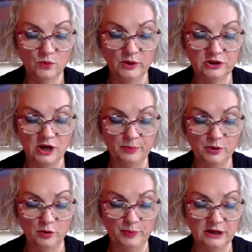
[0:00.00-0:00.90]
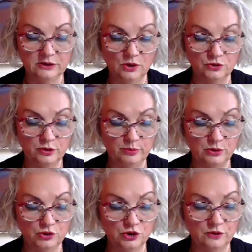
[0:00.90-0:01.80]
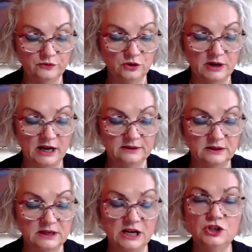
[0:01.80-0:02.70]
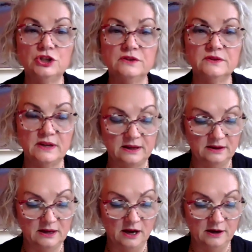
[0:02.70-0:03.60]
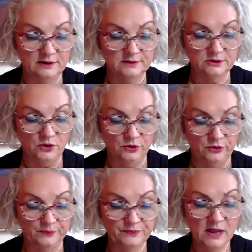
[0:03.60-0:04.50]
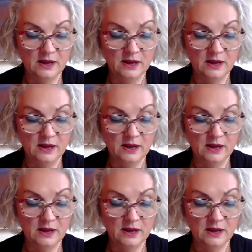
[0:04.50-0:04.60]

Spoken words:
with the appropriate contribution of the United Nations and the ISO.